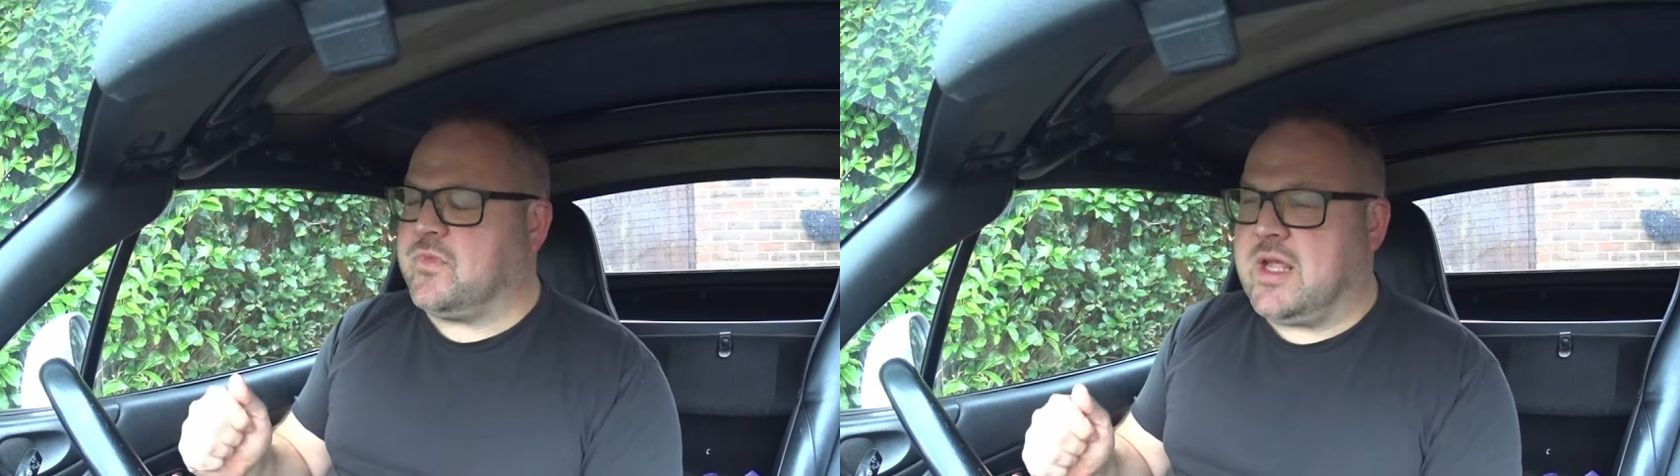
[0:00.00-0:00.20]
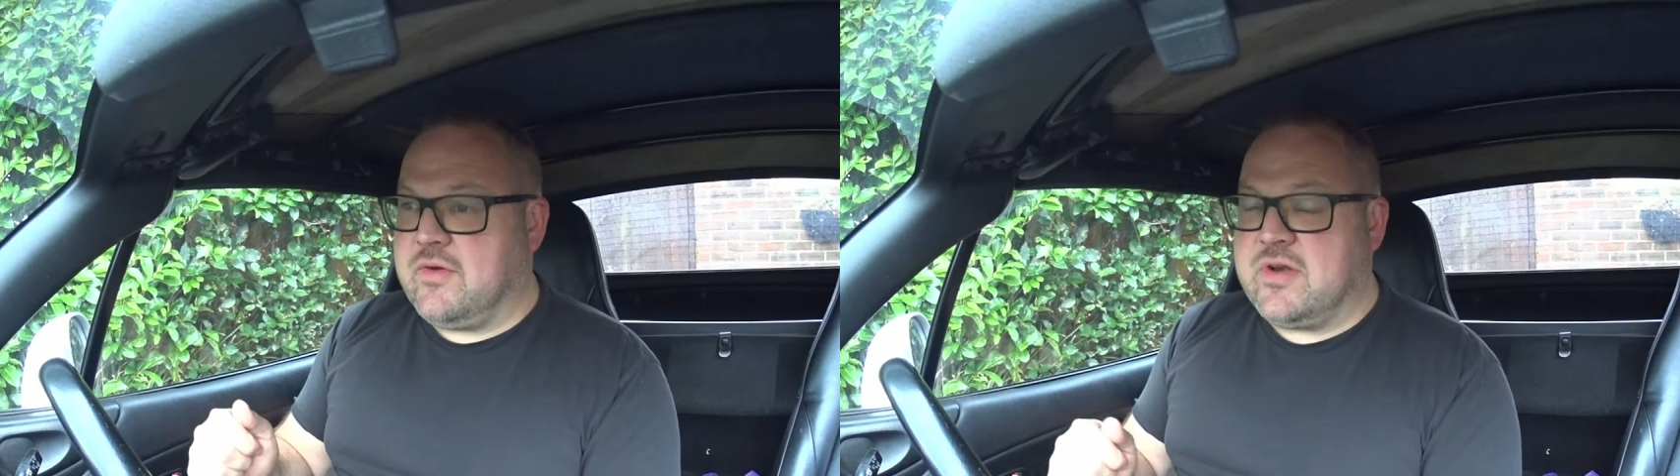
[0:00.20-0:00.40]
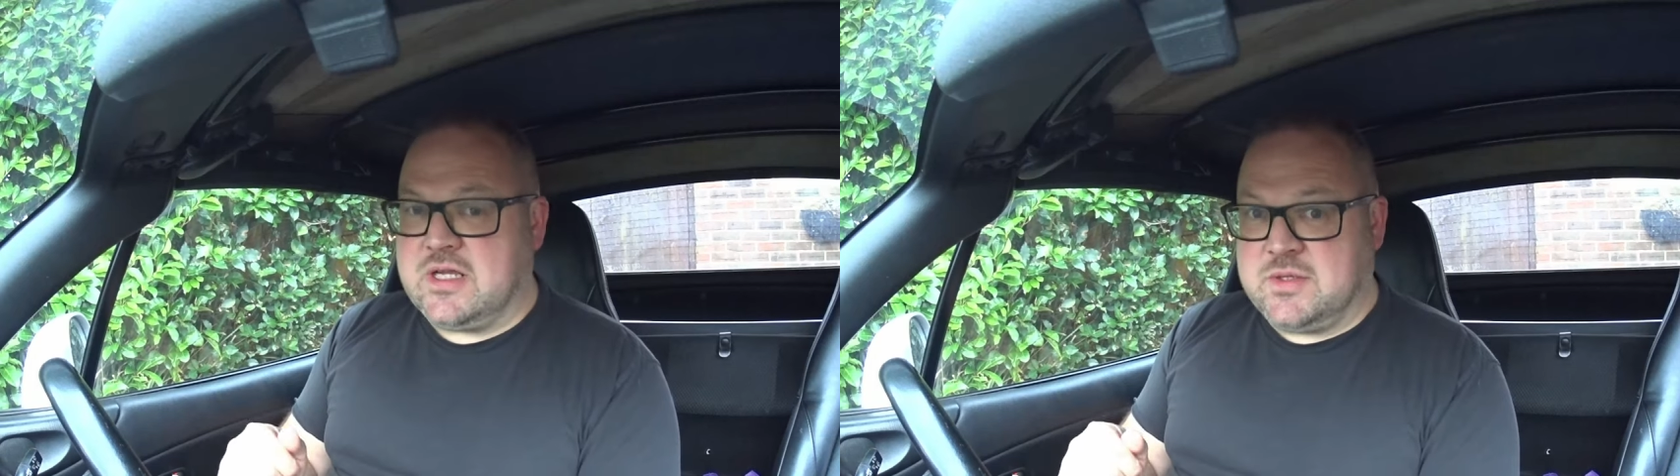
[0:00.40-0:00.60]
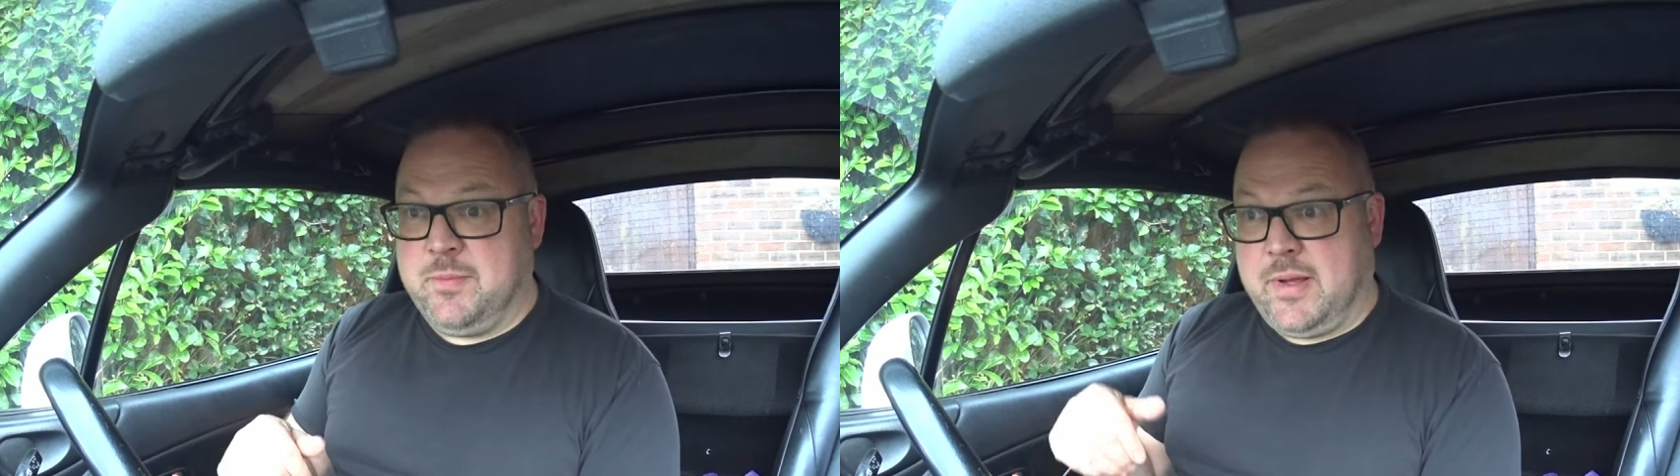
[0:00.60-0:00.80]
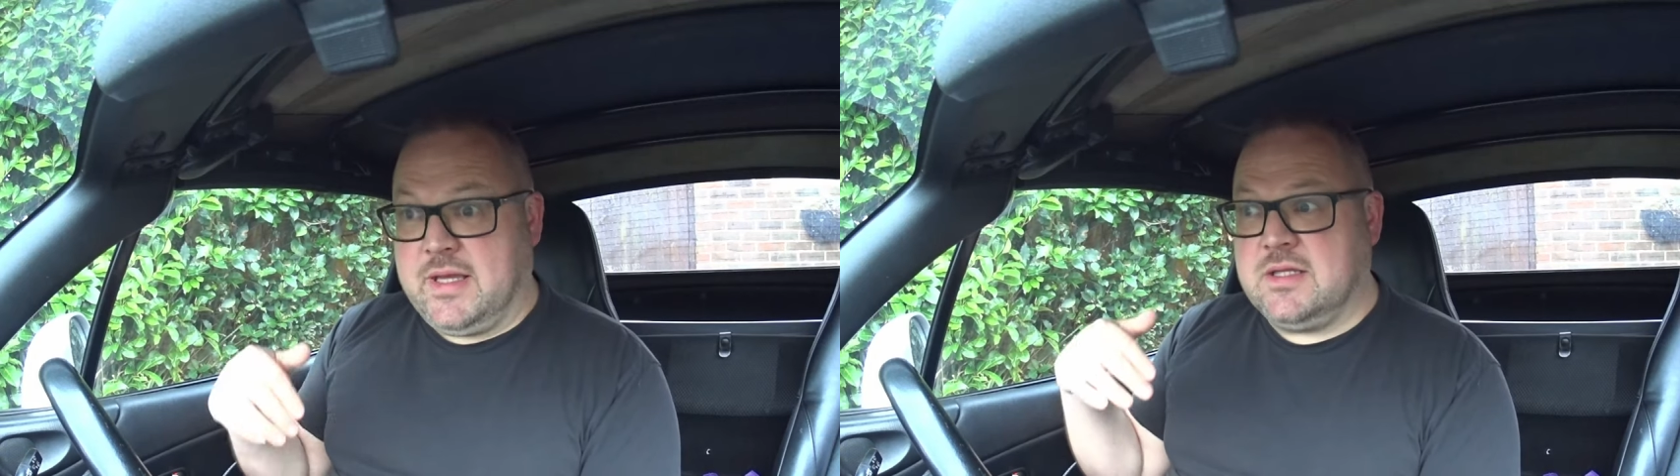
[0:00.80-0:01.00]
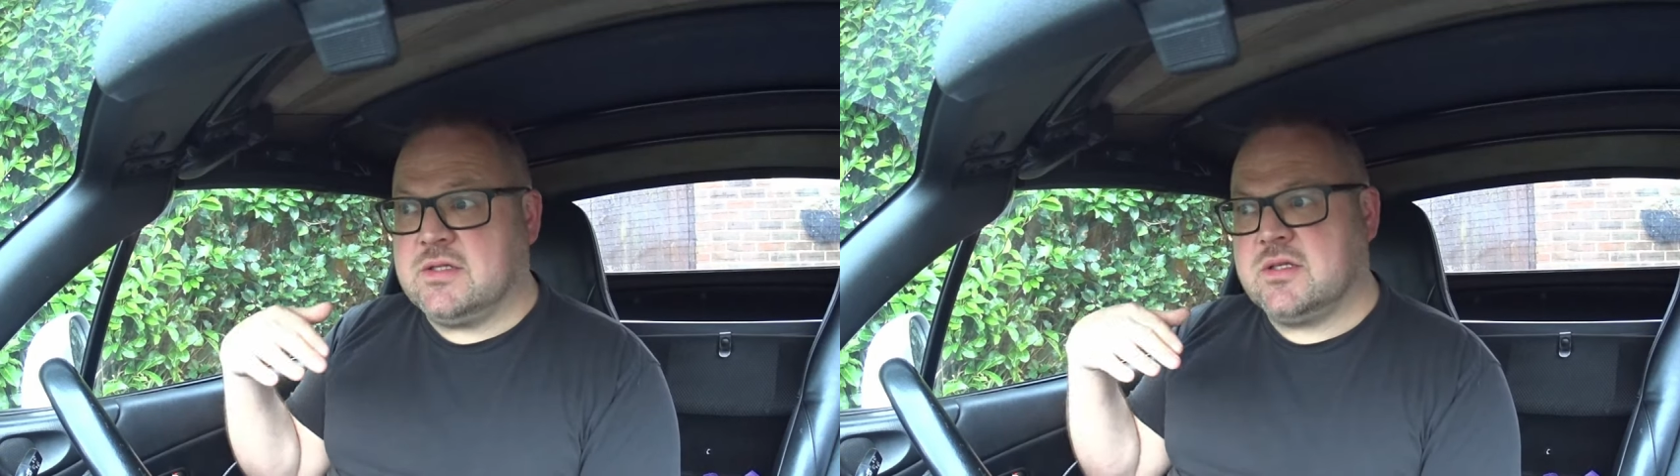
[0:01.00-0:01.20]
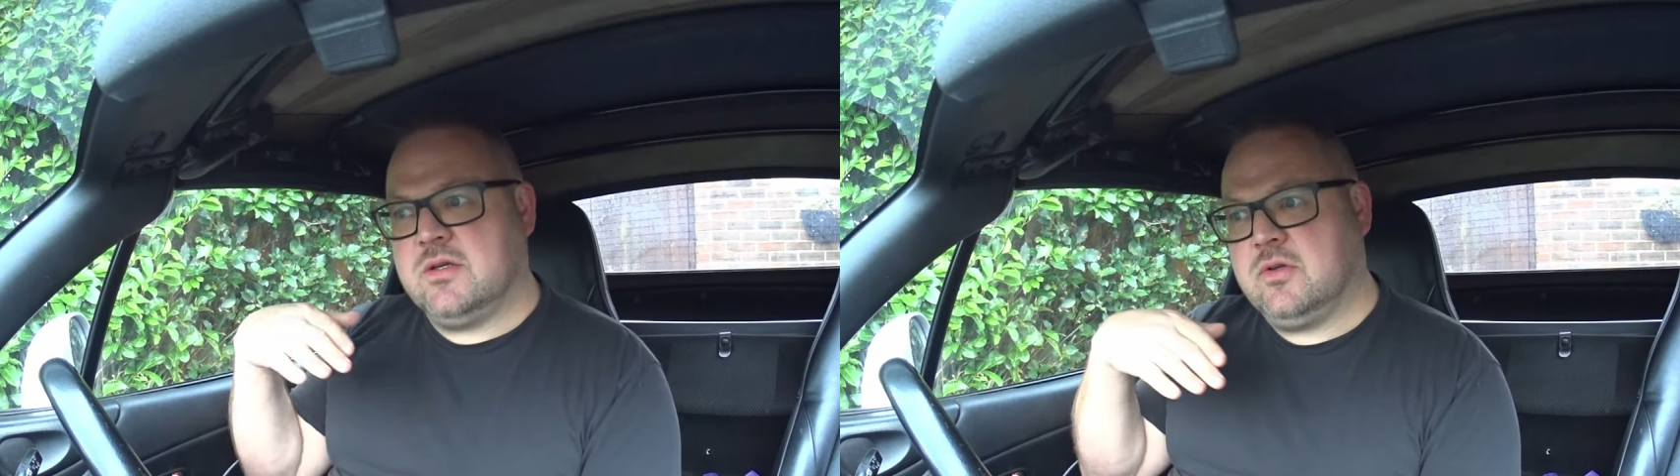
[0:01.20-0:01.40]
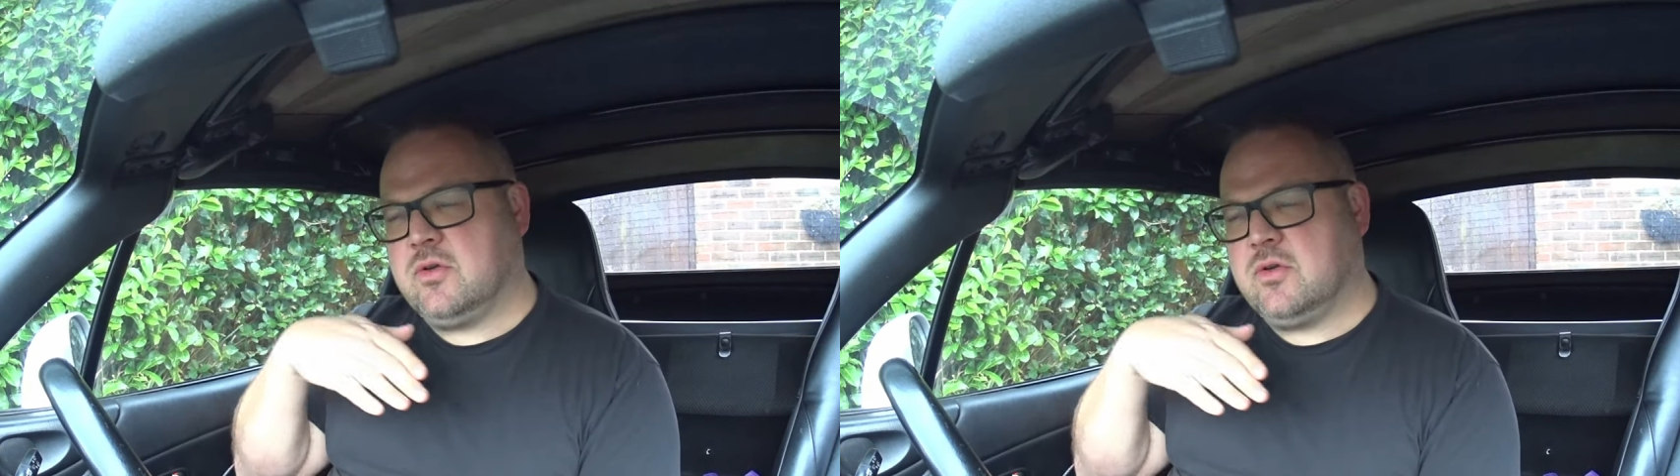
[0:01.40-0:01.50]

Giving it some beans,